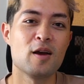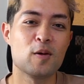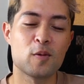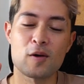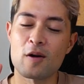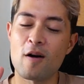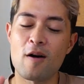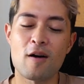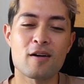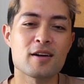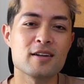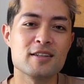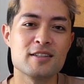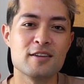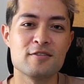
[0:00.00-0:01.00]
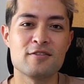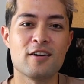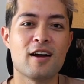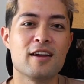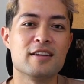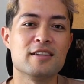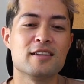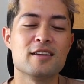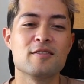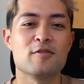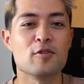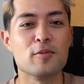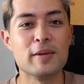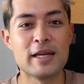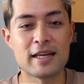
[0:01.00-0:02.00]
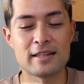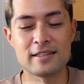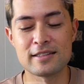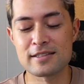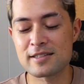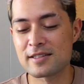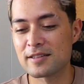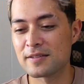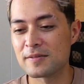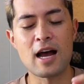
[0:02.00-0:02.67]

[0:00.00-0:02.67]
were hard to find, for me at least.